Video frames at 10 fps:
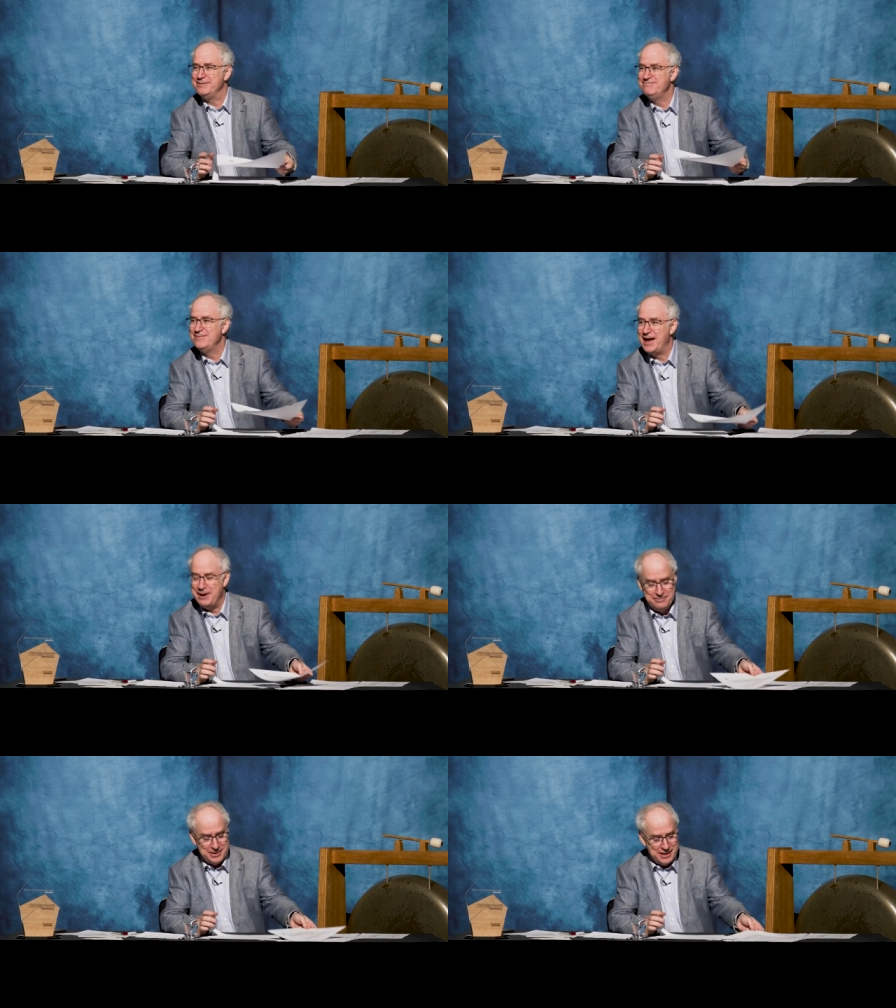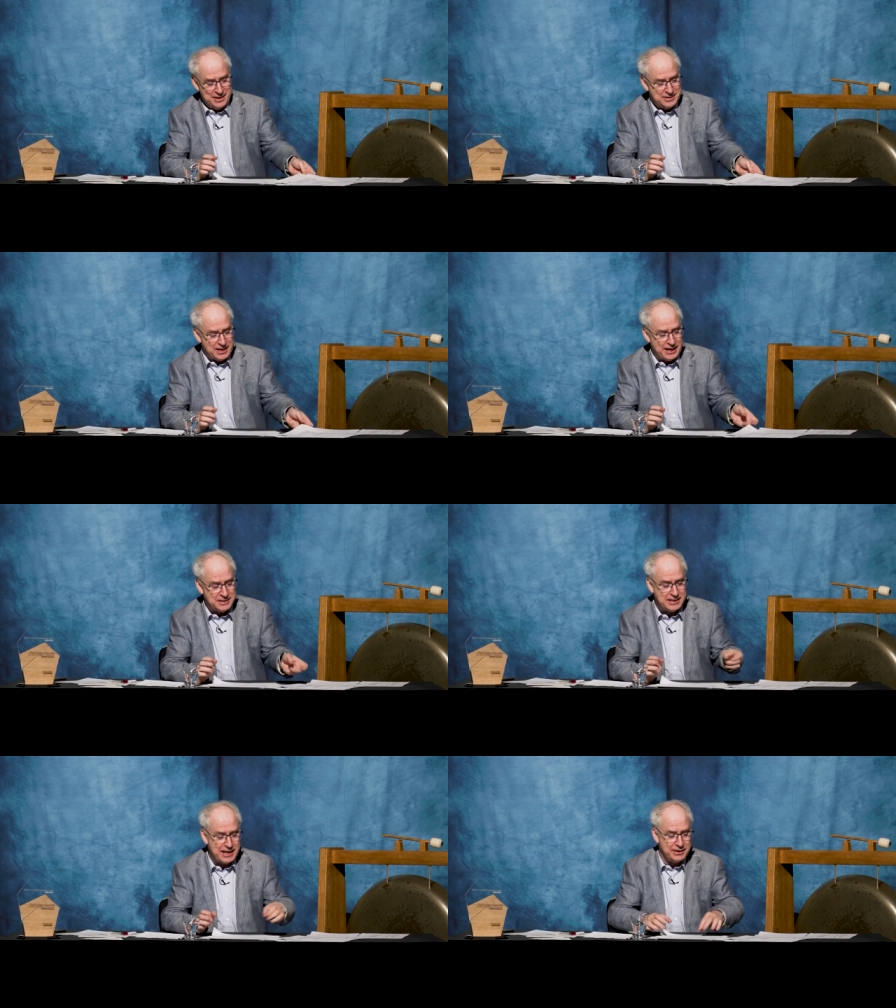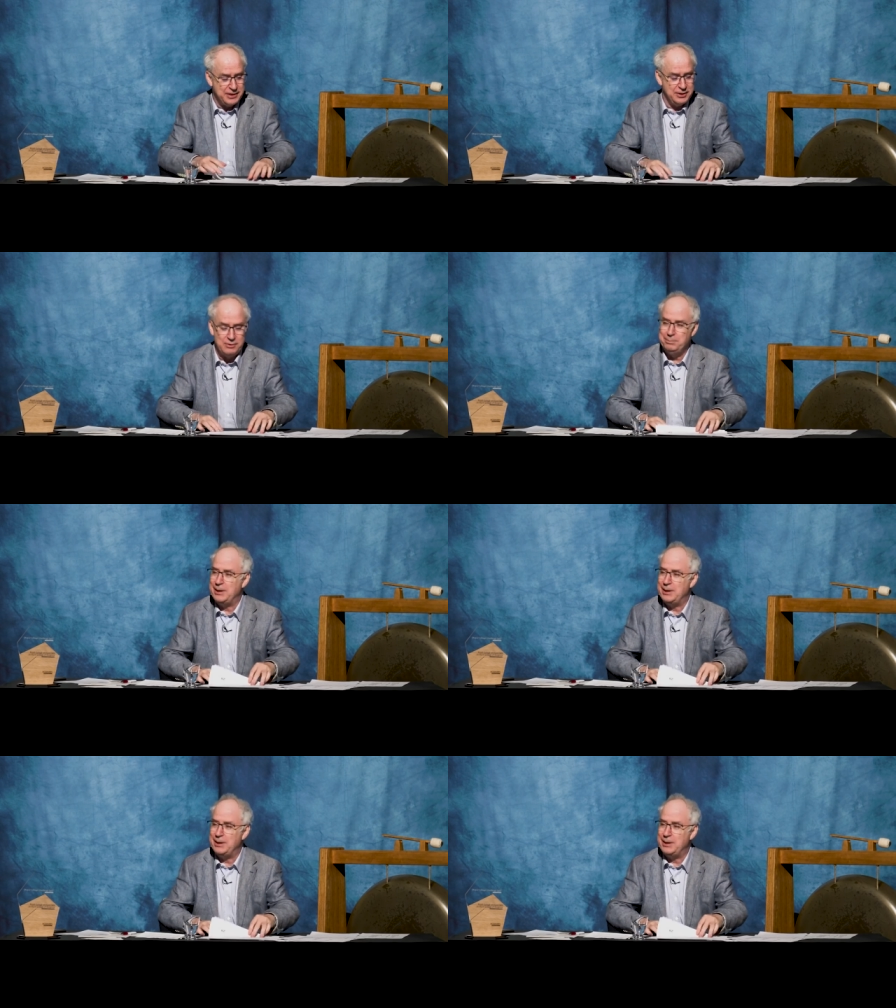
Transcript: you? No. So let's see how you do on